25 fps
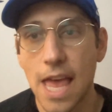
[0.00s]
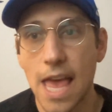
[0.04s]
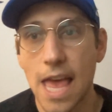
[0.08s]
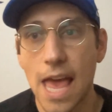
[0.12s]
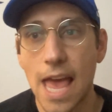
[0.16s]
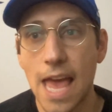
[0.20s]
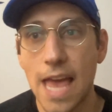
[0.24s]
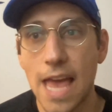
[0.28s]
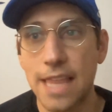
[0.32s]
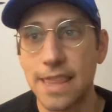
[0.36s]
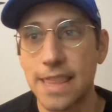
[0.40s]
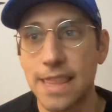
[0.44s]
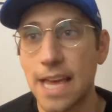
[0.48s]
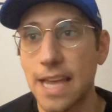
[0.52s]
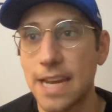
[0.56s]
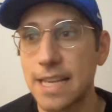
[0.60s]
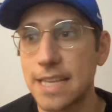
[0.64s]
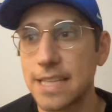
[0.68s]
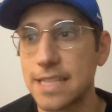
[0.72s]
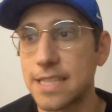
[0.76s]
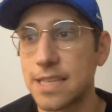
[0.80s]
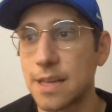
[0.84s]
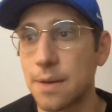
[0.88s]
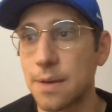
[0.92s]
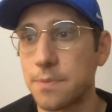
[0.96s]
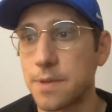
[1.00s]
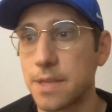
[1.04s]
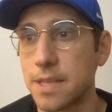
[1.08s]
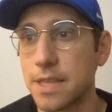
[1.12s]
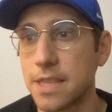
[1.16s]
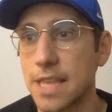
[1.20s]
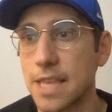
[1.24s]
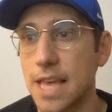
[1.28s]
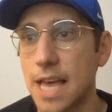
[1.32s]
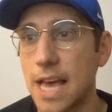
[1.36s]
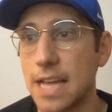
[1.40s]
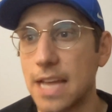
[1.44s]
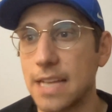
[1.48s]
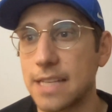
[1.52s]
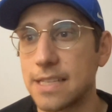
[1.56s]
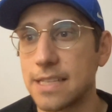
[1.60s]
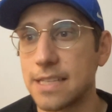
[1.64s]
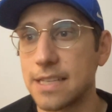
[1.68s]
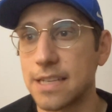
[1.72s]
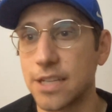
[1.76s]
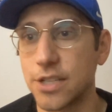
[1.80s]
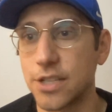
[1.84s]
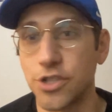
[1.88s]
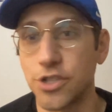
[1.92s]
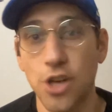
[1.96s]
And that is something that
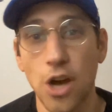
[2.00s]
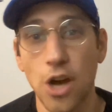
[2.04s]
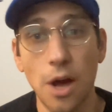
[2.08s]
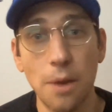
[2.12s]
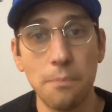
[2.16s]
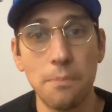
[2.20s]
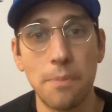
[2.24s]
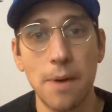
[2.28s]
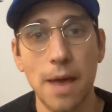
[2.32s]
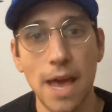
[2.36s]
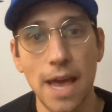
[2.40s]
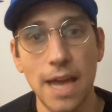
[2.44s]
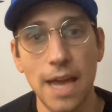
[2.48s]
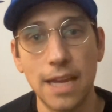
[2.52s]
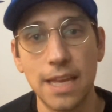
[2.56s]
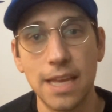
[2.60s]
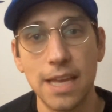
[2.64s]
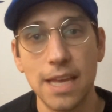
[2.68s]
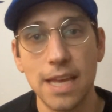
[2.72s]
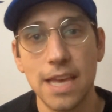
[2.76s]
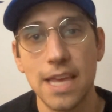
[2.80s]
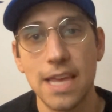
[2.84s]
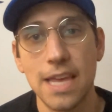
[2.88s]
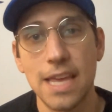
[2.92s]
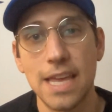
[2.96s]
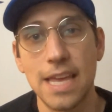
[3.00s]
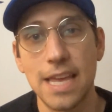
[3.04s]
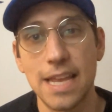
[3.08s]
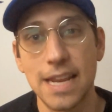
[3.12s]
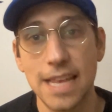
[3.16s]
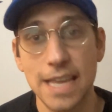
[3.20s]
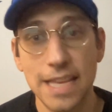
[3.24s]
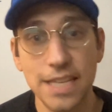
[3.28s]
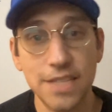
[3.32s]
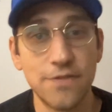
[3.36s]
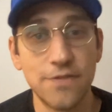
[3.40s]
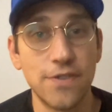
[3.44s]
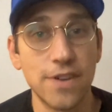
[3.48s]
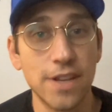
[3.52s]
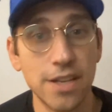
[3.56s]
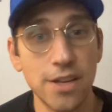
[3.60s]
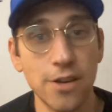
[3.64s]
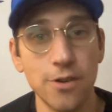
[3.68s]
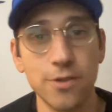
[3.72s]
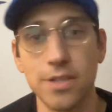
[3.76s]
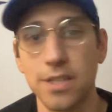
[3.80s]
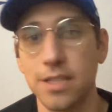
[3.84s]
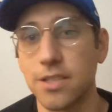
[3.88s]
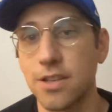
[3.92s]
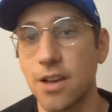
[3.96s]
John Beck, in his
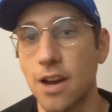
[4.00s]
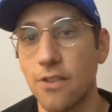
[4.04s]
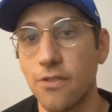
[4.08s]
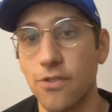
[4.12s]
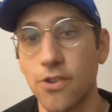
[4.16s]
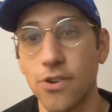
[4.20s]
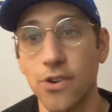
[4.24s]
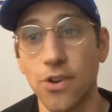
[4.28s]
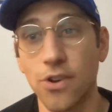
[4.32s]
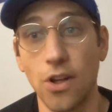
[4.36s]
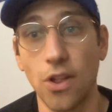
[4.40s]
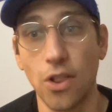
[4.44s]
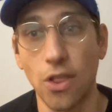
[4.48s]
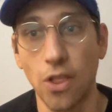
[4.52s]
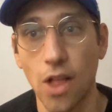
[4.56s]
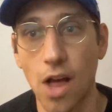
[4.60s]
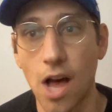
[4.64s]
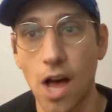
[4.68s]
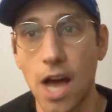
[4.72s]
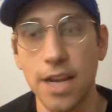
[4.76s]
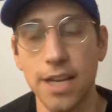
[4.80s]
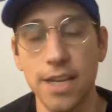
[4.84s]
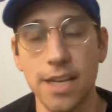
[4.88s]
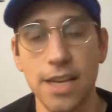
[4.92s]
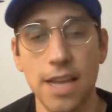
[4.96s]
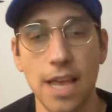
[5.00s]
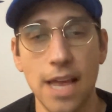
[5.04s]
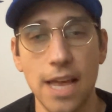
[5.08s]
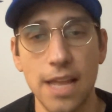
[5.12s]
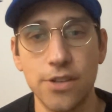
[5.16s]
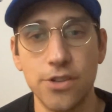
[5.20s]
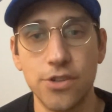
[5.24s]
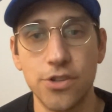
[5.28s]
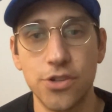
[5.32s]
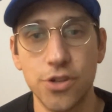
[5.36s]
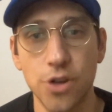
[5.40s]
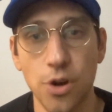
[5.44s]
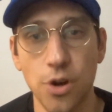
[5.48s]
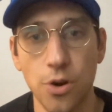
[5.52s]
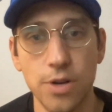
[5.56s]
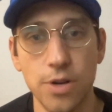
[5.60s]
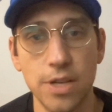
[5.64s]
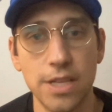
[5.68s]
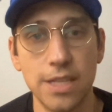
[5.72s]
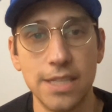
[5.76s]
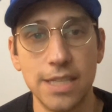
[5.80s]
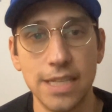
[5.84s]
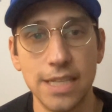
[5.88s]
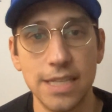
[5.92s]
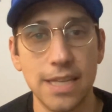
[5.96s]
videos, has covered a lot and shown
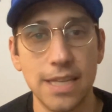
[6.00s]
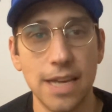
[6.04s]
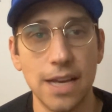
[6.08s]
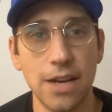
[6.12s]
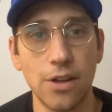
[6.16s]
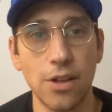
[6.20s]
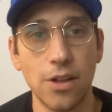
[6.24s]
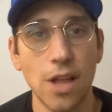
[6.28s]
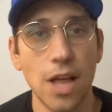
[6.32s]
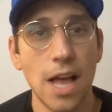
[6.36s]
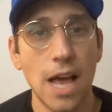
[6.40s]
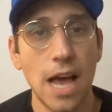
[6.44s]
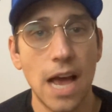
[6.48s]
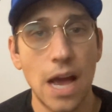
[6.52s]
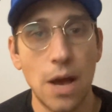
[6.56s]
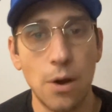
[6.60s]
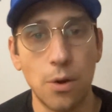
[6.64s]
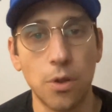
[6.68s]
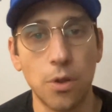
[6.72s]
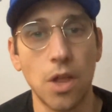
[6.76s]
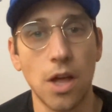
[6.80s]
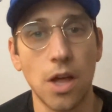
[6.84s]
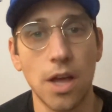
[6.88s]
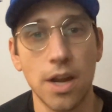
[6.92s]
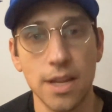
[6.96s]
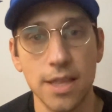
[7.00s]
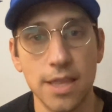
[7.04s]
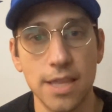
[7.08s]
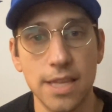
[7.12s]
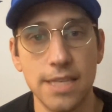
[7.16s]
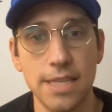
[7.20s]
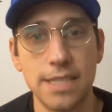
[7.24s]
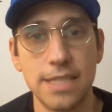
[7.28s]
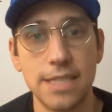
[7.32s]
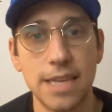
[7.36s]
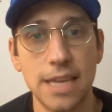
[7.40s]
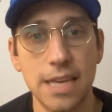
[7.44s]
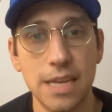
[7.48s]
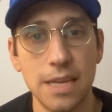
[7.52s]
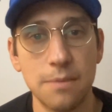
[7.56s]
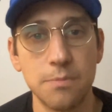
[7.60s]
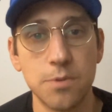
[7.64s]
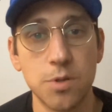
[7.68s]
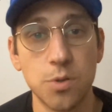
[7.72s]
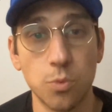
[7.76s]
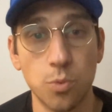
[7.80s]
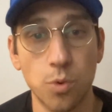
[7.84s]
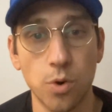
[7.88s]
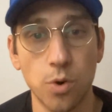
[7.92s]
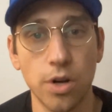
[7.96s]
in detail how a lot of these
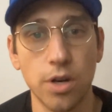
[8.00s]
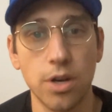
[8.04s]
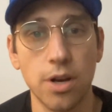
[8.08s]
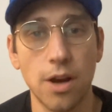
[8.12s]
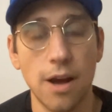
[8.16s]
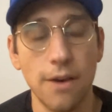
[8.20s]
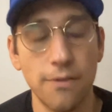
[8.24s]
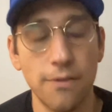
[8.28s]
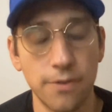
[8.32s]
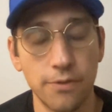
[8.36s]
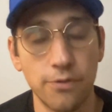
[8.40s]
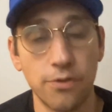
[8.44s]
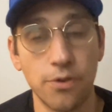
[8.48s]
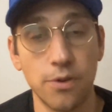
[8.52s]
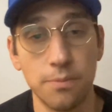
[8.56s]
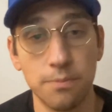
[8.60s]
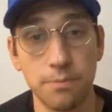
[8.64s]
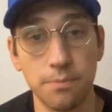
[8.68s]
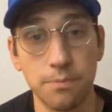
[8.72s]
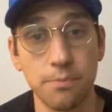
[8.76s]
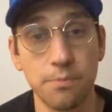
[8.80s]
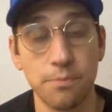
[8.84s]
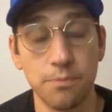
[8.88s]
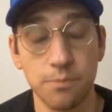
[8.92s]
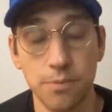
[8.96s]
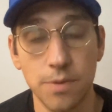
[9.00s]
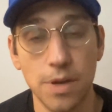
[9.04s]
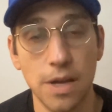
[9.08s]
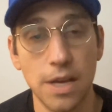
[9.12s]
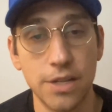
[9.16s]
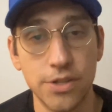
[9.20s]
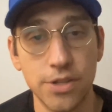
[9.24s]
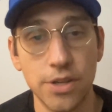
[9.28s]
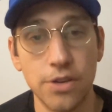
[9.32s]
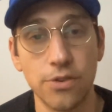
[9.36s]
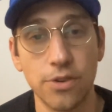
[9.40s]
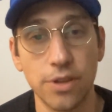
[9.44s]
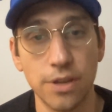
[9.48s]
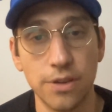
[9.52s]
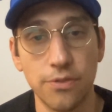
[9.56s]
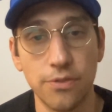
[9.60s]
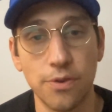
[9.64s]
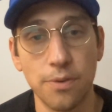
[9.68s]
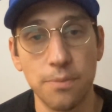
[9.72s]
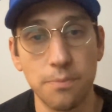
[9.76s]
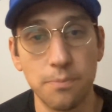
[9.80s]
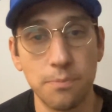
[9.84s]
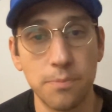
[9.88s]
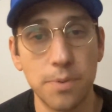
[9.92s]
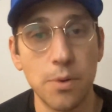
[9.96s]
schemes work, often from generally
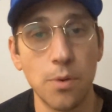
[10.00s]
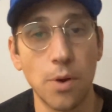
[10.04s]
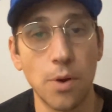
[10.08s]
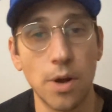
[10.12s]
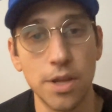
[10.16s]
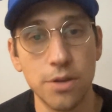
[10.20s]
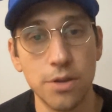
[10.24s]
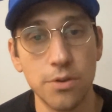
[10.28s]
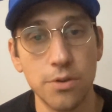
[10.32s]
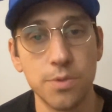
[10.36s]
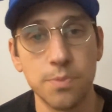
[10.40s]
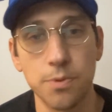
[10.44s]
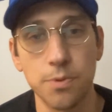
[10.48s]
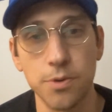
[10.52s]
from BYU's